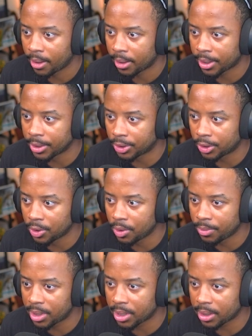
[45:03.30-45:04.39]

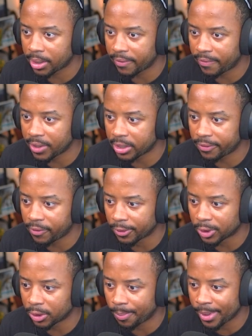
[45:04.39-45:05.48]
Consumed the vengeful
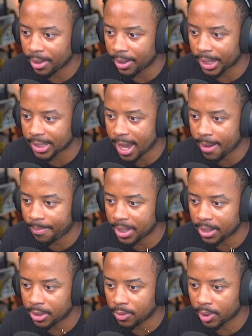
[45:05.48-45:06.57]
spirit. Tap
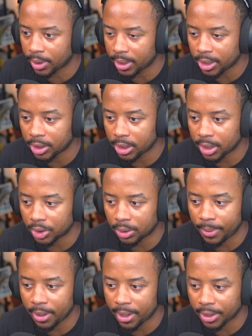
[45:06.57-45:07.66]
B to unleash the
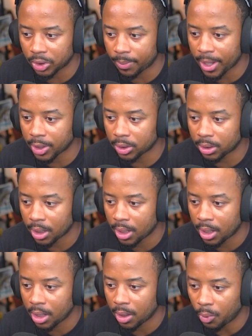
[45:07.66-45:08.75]
spirit. Spells
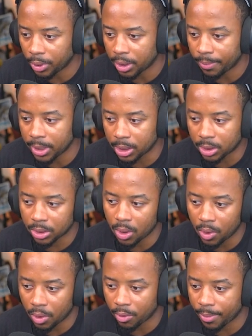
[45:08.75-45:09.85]
will deplete
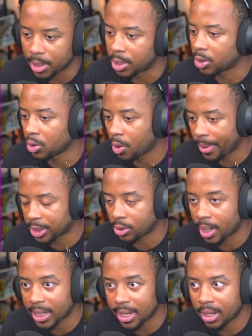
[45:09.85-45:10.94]
soul. Replenish soul by
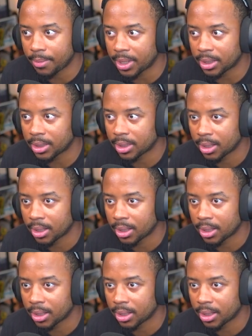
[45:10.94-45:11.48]
striking enemies.